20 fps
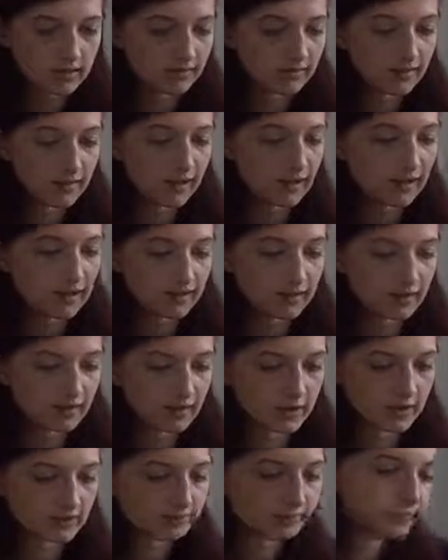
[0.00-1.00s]
I don't
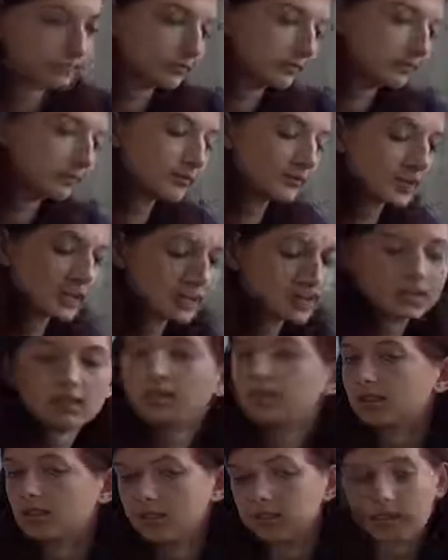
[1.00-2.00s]
know.
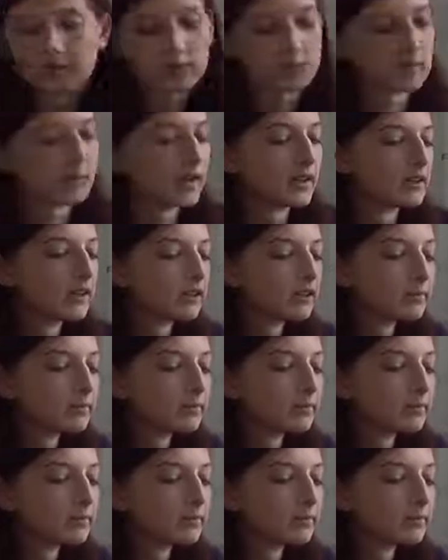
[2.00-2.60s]
Never mind.